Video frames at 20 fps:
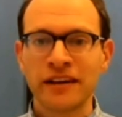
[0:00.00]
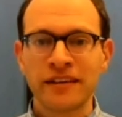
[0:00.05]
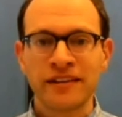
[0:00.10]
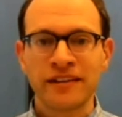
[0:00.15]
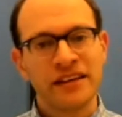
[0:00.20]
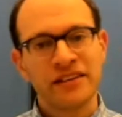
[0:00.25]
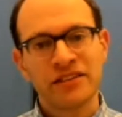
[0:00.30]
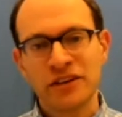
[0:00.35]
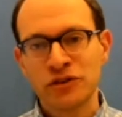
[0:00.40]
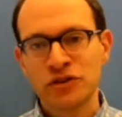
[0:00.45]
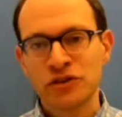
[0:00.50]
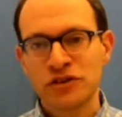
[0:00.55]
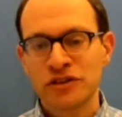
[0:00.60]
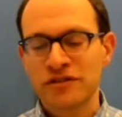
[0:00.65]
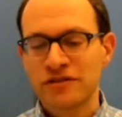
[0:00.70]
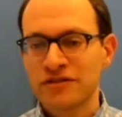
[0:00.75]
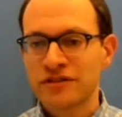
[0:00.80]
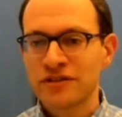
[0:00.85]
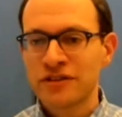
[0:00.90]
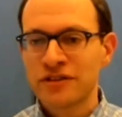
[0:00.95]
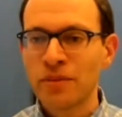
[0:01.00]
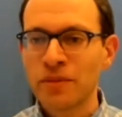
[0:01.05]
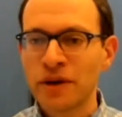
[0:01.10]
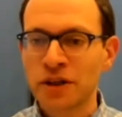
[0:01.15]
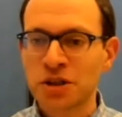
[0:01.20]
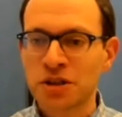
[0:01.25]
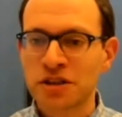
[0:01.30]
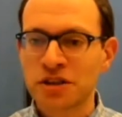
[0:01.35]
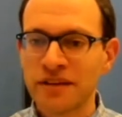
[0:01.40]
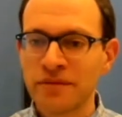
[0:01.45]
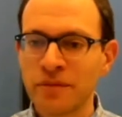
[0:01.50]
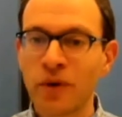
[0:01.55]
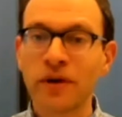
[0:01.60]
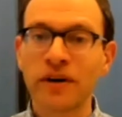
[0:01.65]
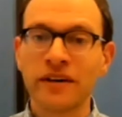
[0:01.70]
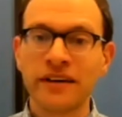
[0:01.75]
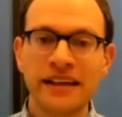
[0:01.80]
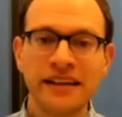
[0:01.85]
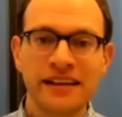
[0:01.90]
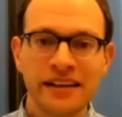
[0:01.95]
I think there's just so much more
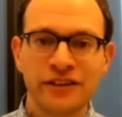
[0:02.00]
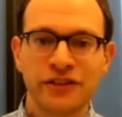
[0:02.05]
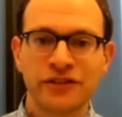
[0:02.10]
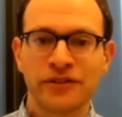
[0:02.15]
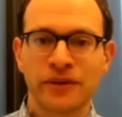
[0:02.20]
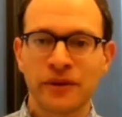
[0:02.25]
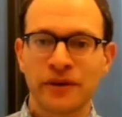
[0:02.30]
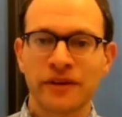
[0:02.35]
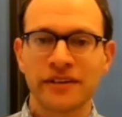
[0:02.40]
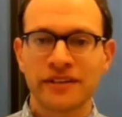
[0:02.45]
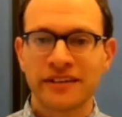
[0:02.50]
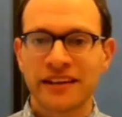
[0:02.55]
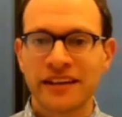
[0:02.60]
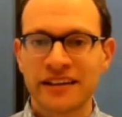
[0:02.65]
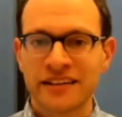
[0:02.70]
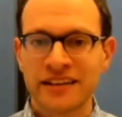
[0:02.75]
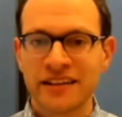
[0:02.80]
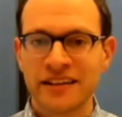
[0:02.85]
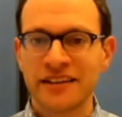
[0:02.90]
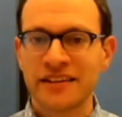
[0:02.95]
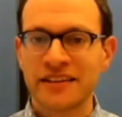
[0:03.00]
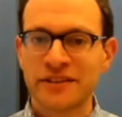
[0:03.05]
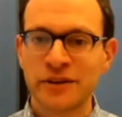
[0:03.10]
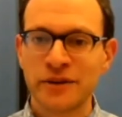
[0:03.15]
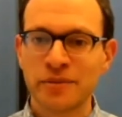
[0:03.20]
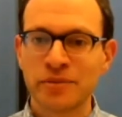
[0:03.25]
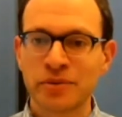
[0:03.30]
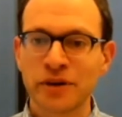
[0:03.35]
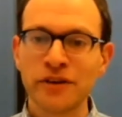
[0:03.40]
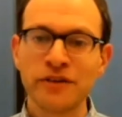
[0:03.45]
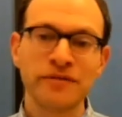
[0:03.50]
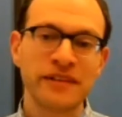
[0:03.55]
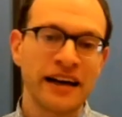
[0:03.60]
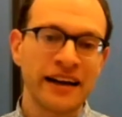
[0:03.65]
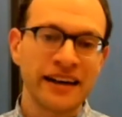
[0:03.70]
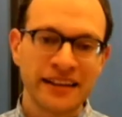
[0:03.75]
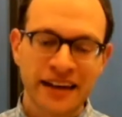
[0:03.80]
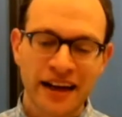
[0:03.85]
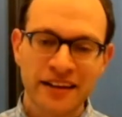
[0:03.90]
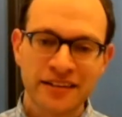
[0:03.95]
needed to improve
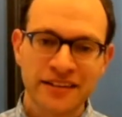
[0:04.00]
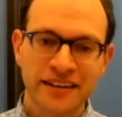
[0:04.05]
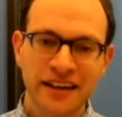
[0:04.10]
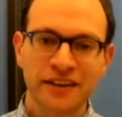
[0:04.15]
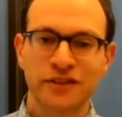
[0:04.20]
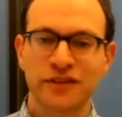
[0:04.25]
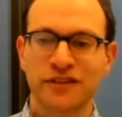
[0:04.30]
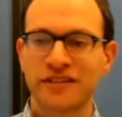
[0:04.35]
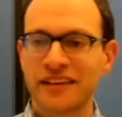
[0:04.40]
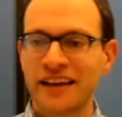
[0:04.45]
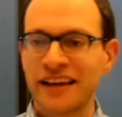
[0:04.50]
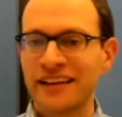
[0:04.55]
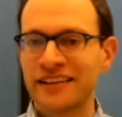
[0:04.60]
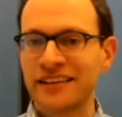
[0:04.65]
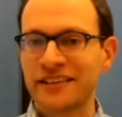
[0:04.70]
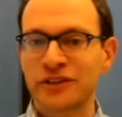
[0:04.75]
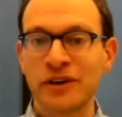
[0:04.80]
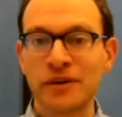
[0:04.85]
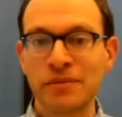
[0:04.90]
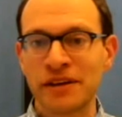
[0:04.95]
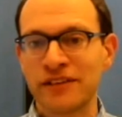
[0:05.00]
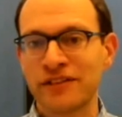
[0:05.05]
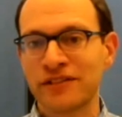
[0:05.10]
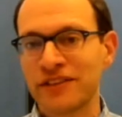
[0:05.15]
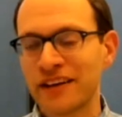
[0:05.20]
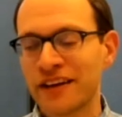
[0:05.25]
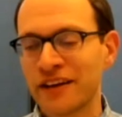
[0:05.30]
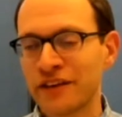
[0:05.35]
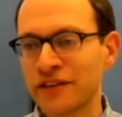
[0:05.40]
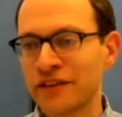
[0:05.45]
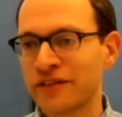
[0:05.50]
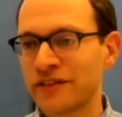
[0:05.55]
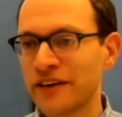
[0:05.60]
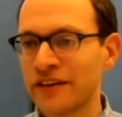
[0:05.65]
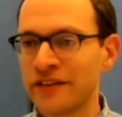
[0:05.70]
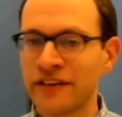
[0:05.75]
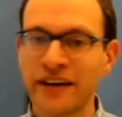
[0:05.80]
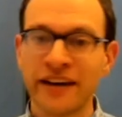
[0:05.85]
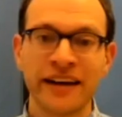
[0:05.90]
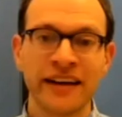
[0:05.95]
diagnostics and treatment of
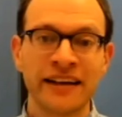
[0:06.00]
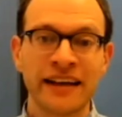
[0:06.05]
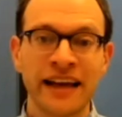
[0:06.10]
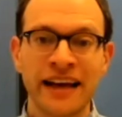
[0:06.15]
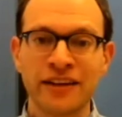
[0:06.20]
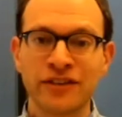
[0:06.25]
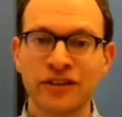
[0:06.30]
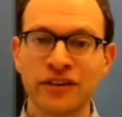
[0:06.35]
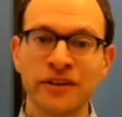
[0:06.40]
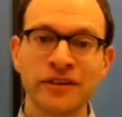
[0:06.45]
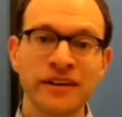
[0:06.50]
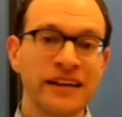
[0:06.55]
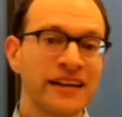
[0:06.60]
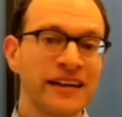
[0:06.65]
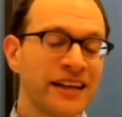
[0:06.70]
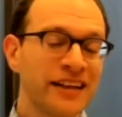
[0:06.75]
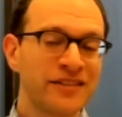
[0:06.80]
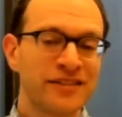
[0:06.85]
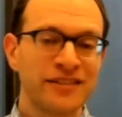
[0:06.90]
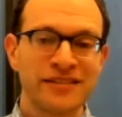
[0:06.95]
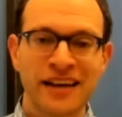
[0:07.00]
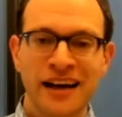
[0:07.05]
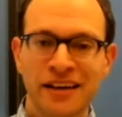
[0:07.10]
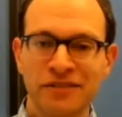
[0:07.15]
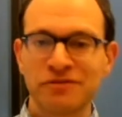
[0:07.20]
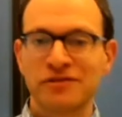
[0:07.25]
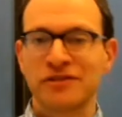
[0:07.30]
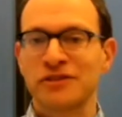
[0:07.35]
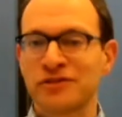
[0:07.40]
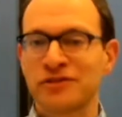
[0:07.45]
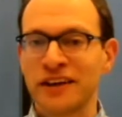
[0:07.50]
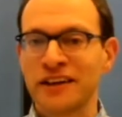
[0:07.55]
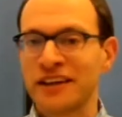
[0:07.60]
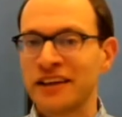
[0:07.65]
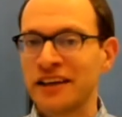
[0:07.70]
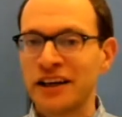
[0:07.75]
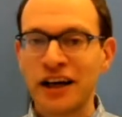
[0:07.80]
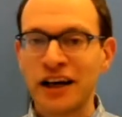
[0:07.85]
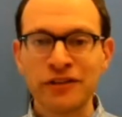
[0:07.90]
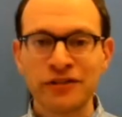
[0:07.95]
ovarian cancer. It's not
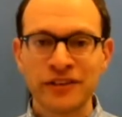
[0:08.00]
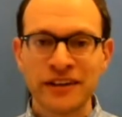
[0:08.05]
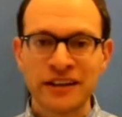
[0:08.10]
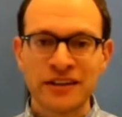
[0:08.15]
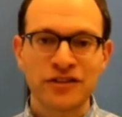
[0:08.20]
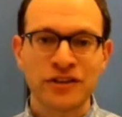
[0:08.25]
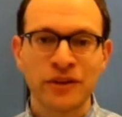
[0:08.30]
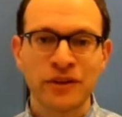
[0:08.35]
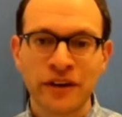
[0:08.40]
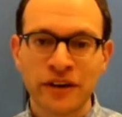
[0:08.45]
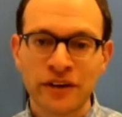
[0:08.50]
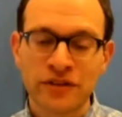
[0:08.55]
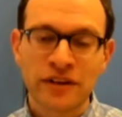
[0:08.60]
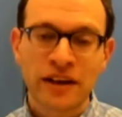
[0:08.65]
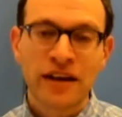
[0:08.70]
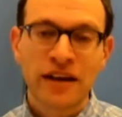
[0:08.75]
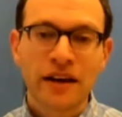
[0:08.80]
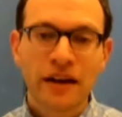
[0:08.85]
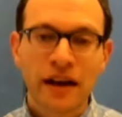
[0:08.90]
funded enough, and so there's